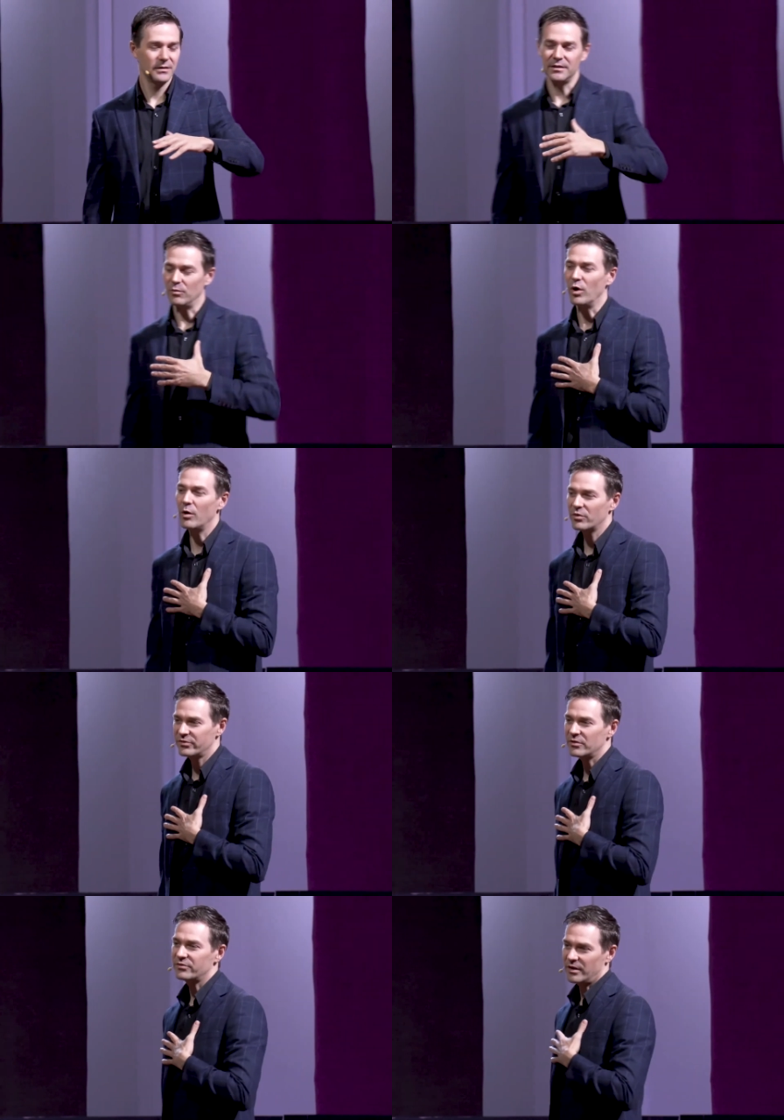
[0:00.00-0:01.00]
that while we're
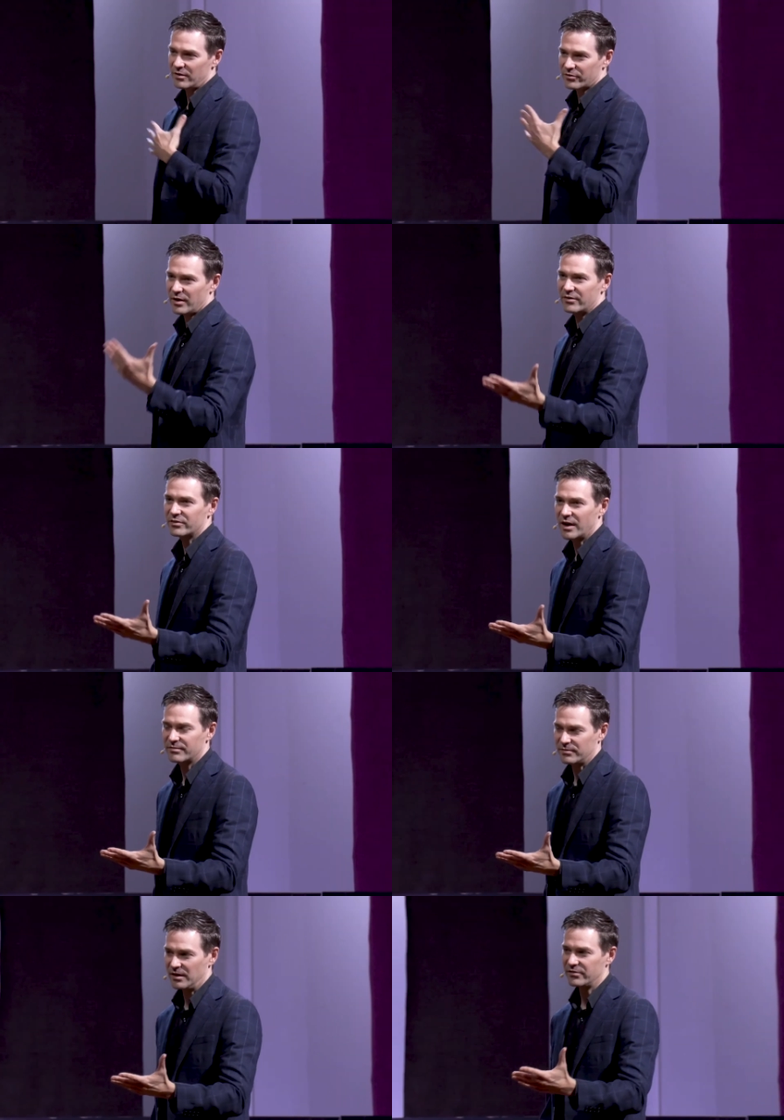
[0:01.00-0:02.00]
still sinners, Christ died
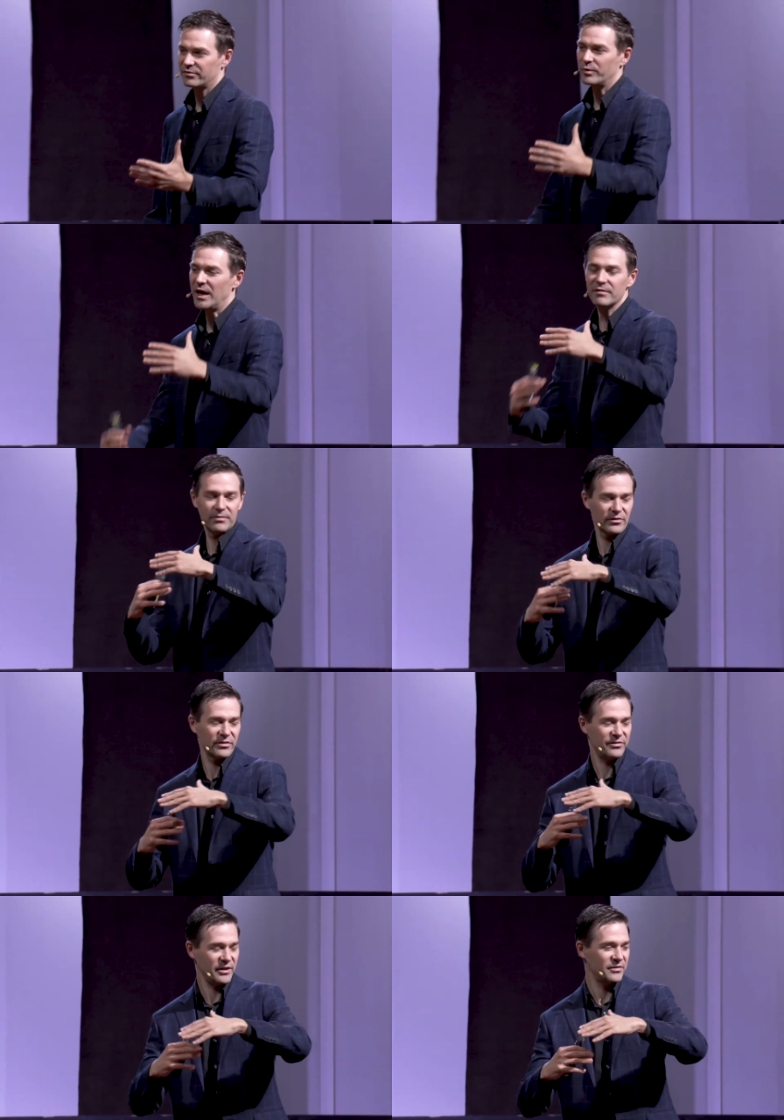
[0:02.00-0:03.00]
for us, we have
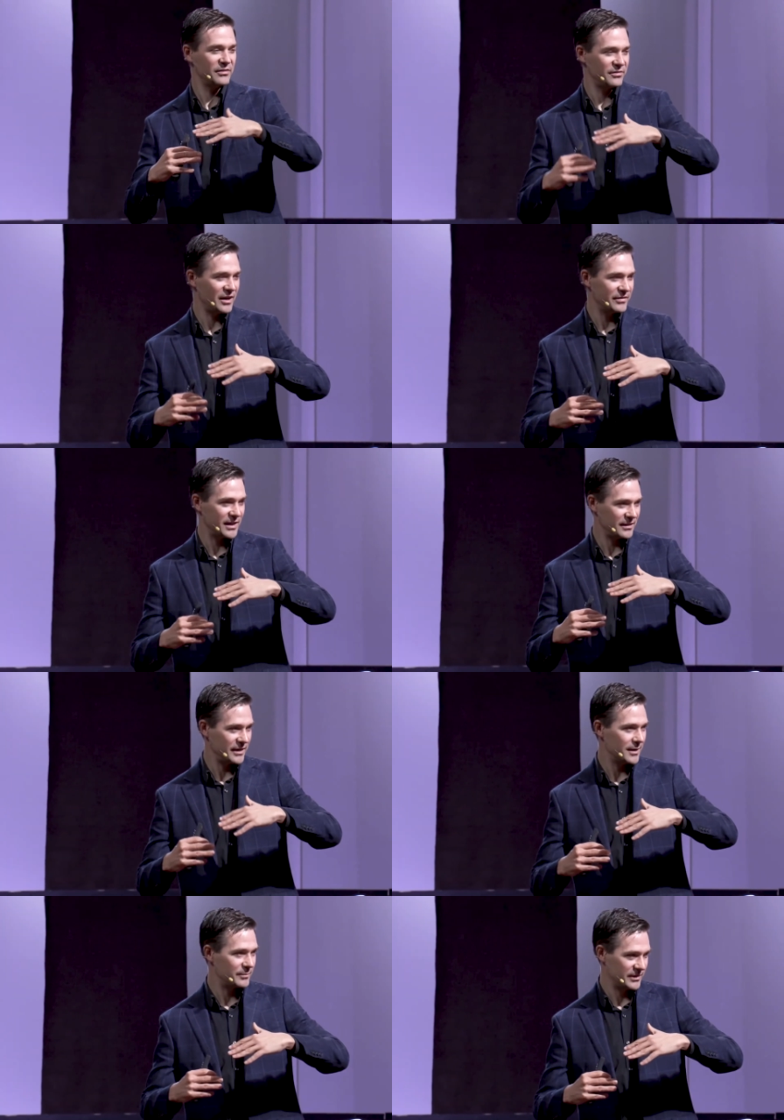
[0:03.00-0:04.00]
verses 6 and 7 that
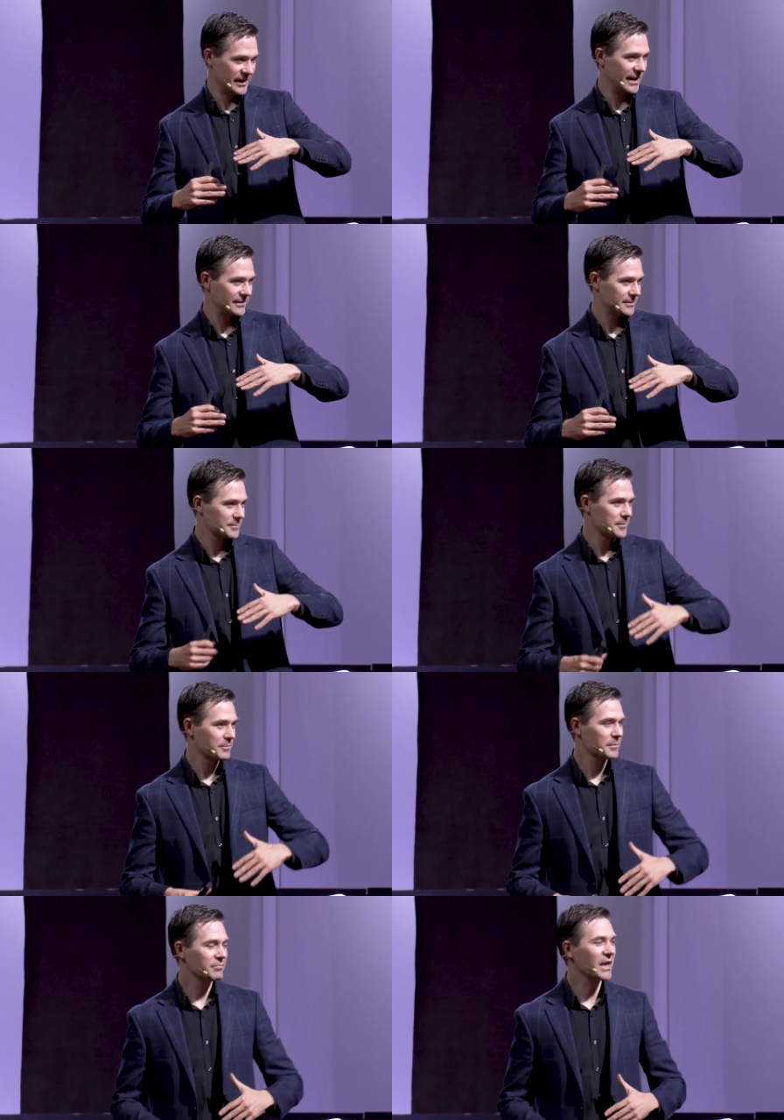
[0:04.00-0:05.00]
lead up to that.
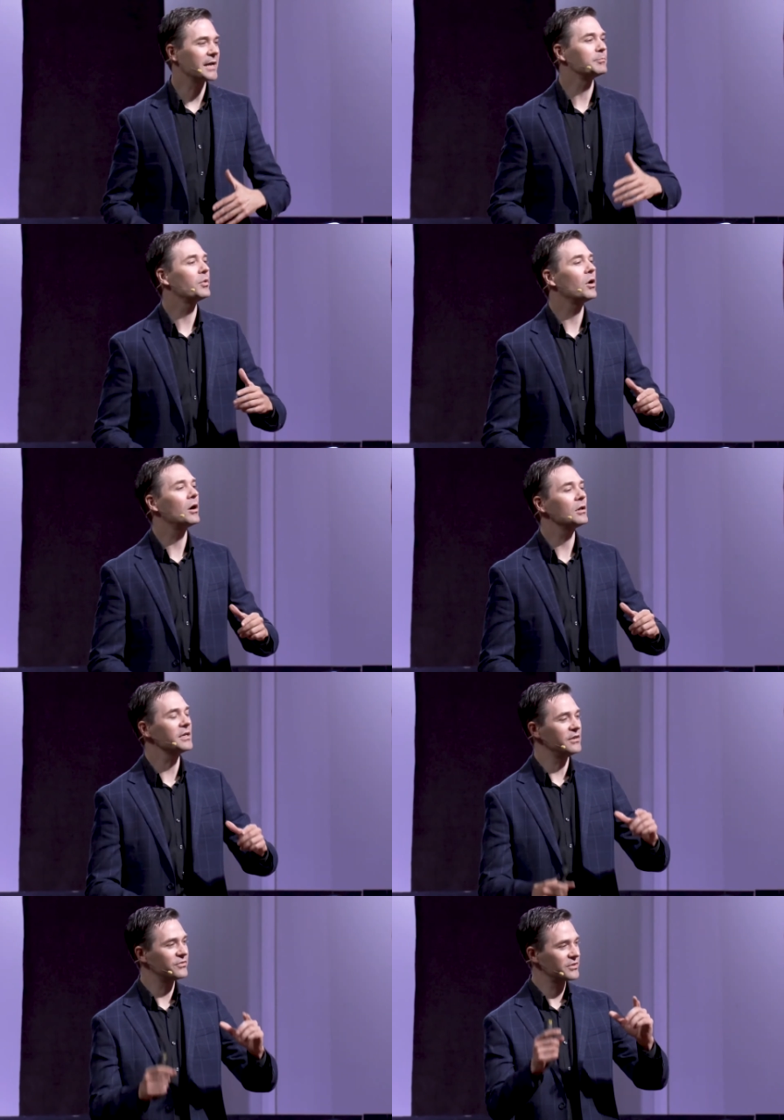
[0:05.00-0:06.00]
And Paul
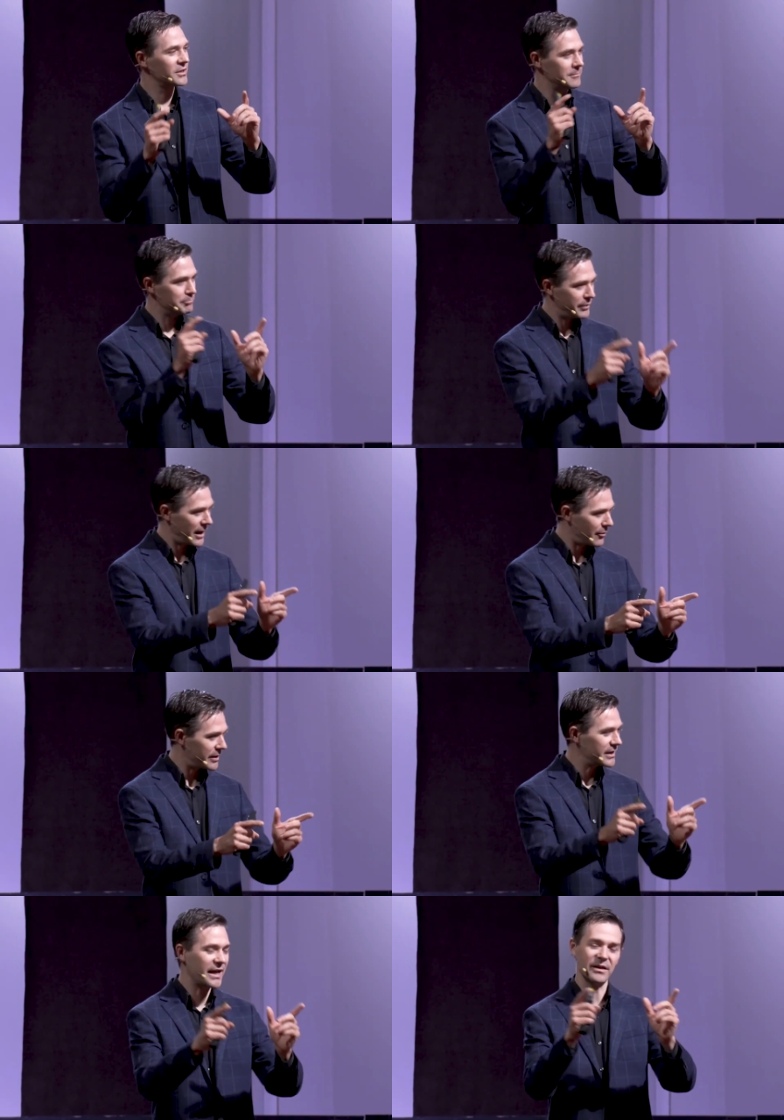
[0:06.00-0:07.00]
is
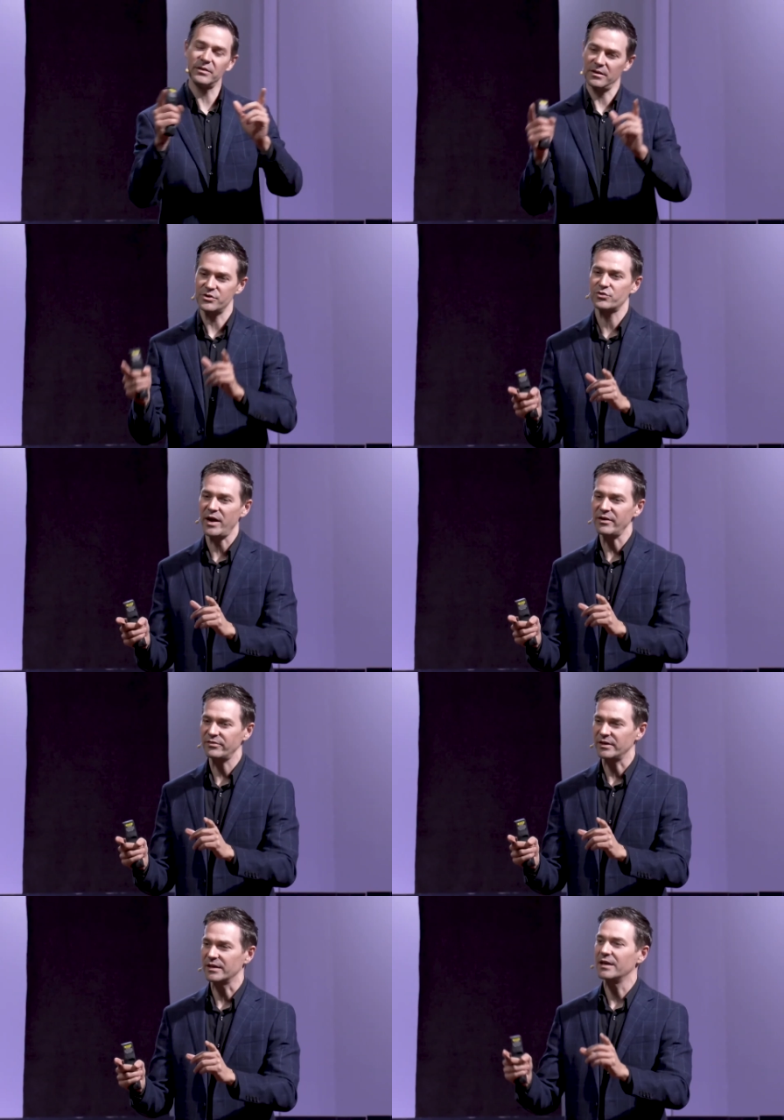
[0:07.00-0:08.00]
comparing and
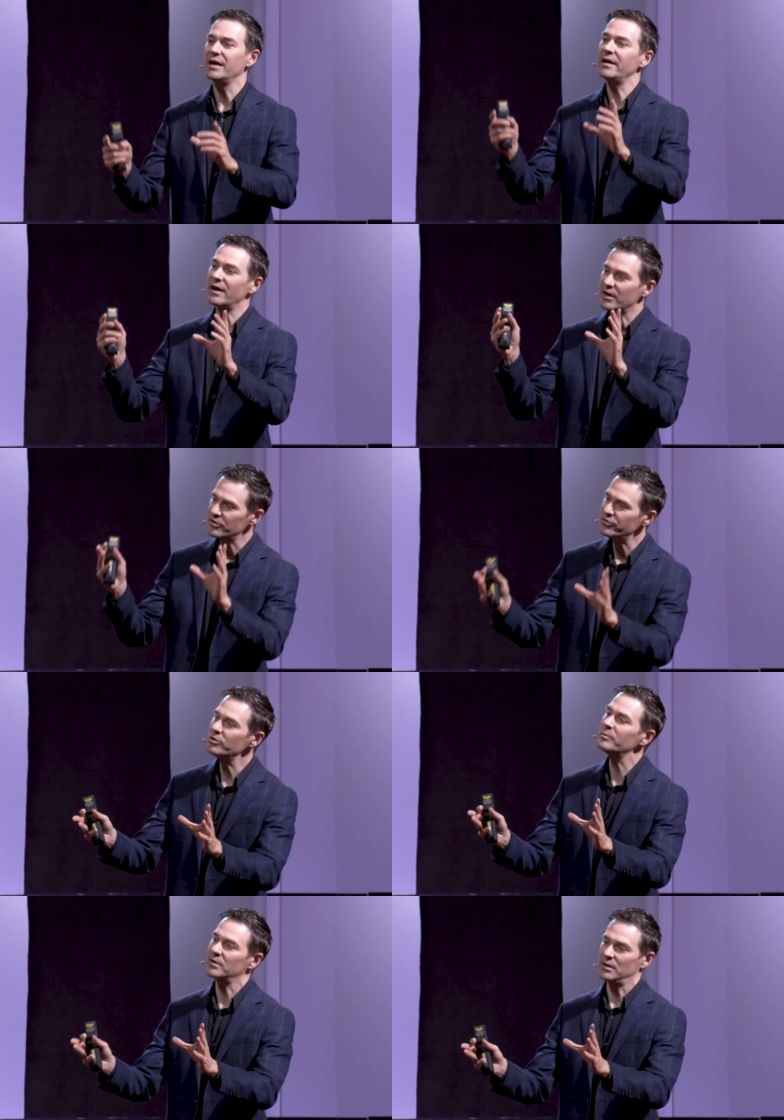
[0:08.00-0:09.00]
contrasting a
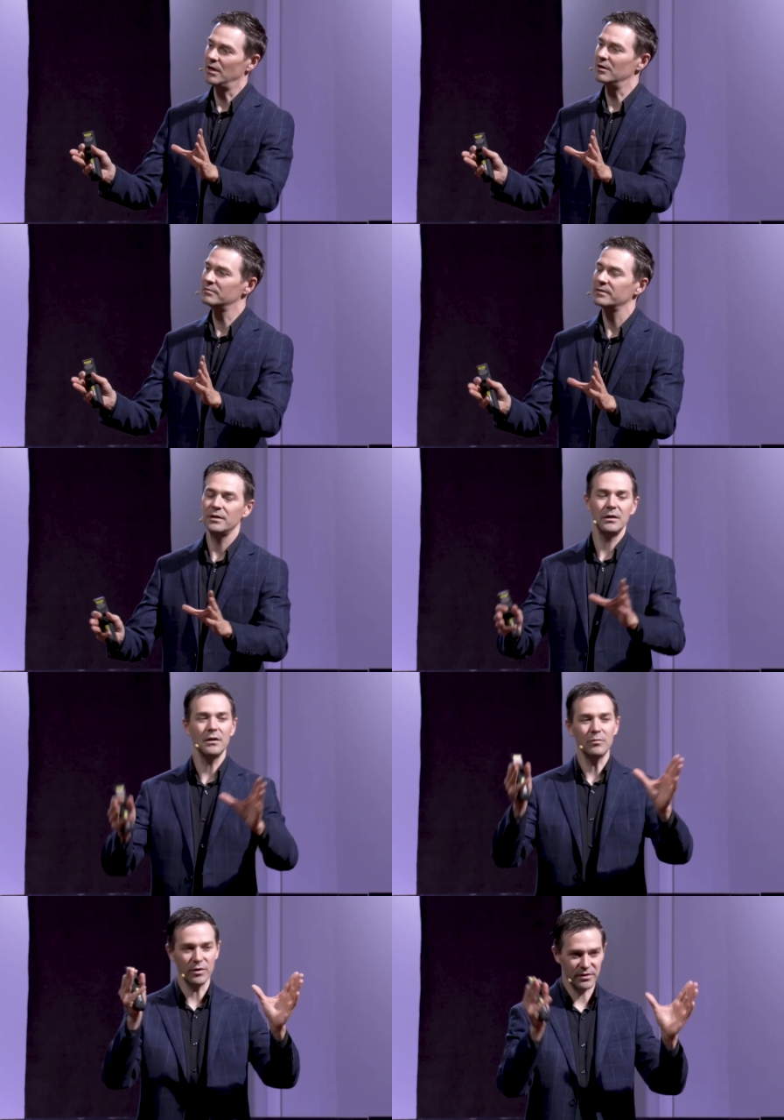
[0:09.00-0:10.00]
human love
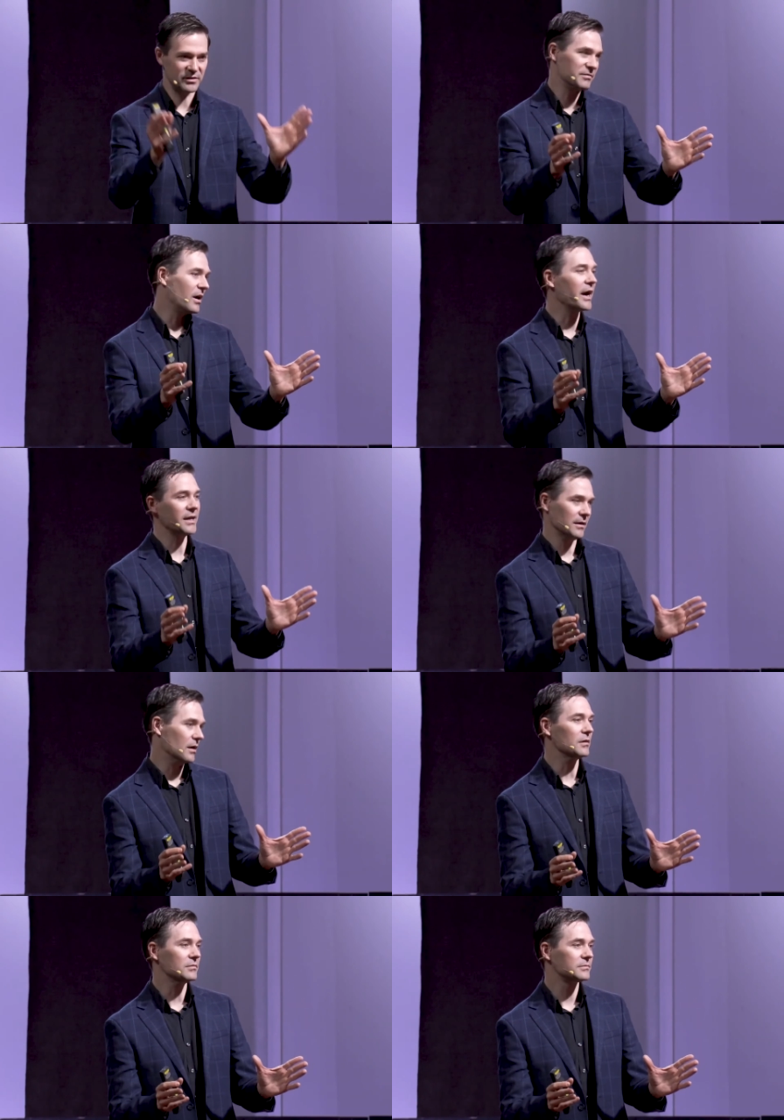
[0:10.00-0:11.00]
with a divine
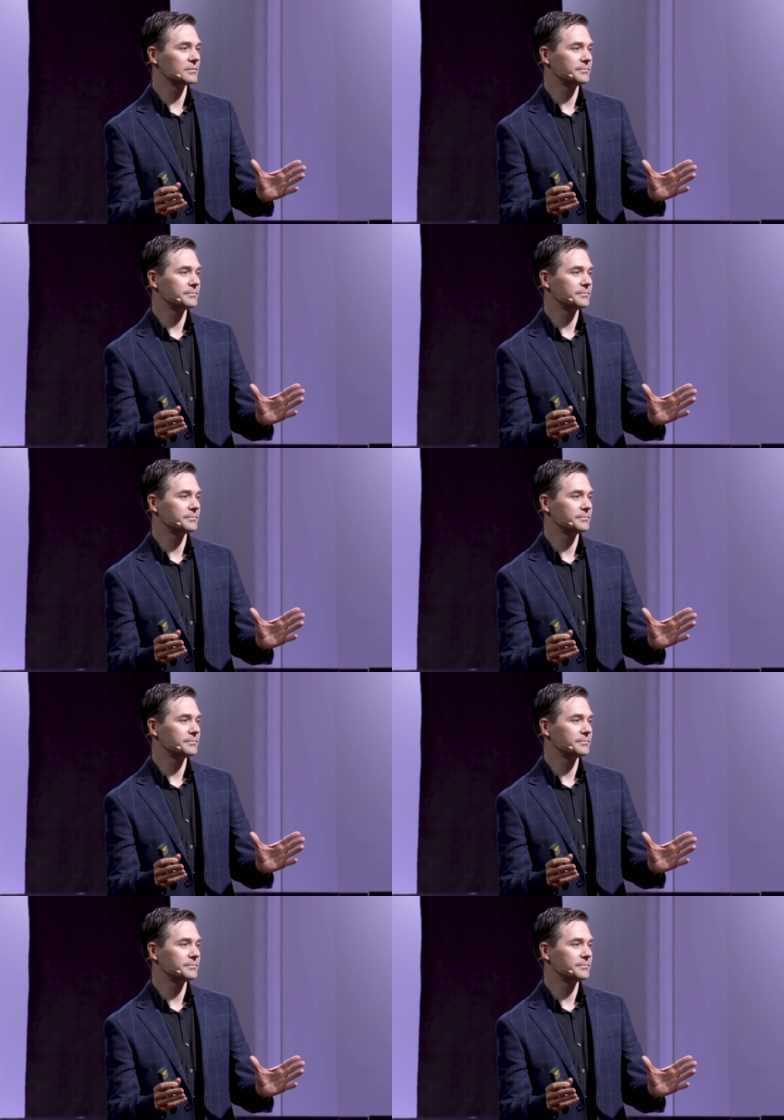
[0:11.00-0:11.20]
love.